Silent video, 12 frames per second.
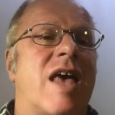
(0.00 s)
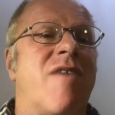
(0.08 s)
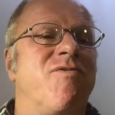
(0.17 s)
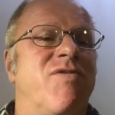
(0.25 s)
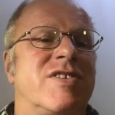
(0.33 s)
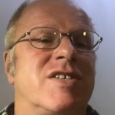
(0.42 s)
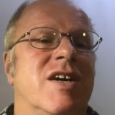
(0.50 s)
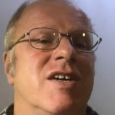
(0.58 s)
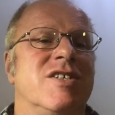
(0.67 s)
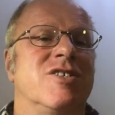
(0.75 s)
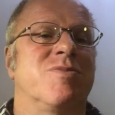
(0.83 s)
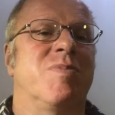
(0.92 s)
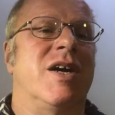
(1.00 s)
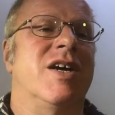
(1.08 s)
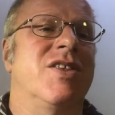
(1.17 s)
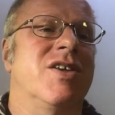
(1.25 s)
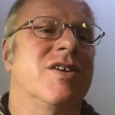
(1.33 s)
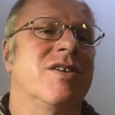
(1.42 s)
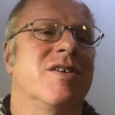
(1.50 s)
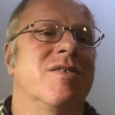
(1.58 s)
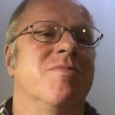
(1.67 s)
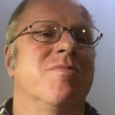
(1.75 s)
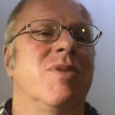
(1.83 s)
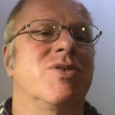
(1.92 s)
emphasised by the
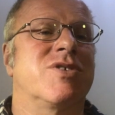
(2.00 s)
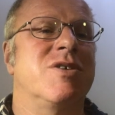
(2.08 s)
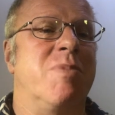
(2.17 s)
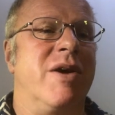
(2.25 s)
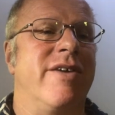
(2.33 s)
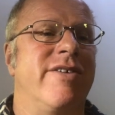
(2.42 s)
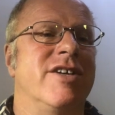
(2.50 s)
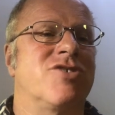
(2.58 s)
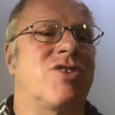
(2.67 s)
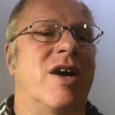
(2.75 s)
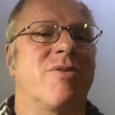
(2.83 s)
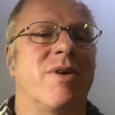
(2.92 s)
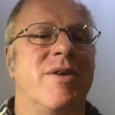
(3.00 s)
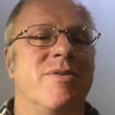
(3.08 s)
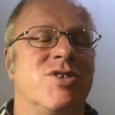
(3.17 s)
multi-period trackway,